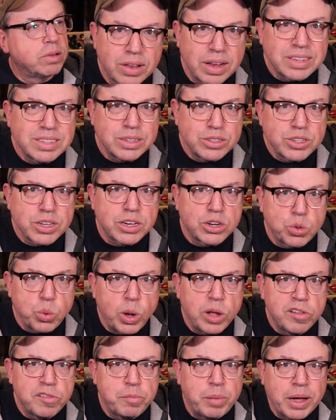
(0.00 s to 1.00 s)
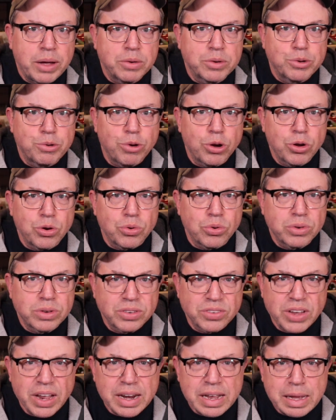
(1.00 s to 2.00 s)
That sounds like a 12-pound crow.
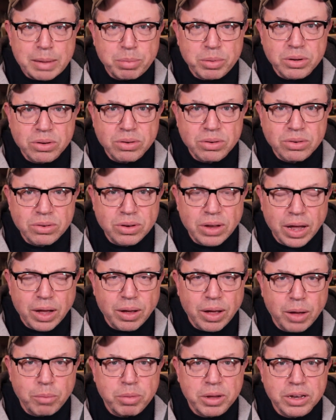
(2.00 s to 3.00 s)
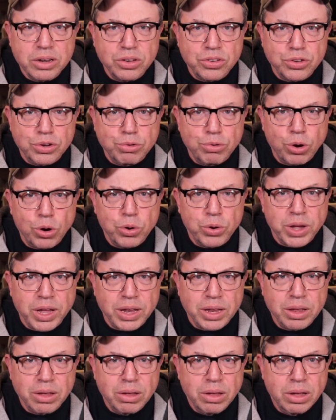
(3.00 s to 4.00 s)
Does that happen? How big does a crow
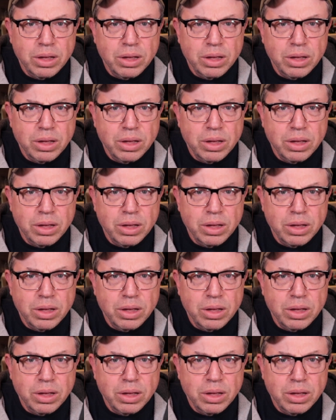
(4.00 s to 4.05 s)
get?